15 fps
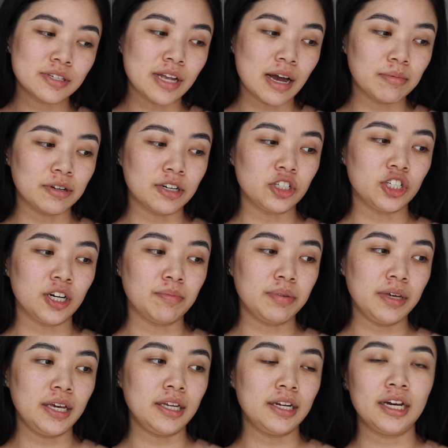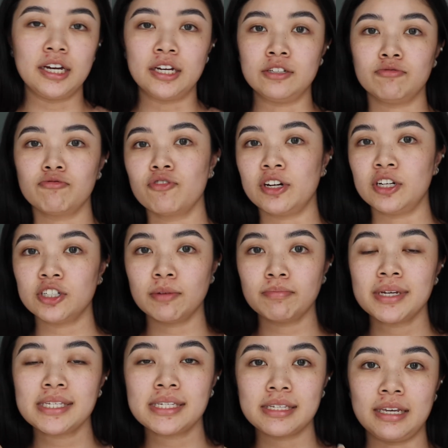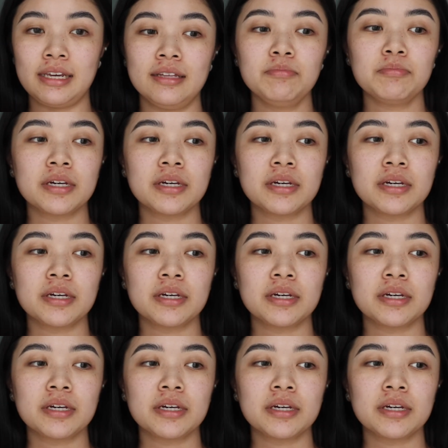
Now I'm gonna jump in and finish up my skin,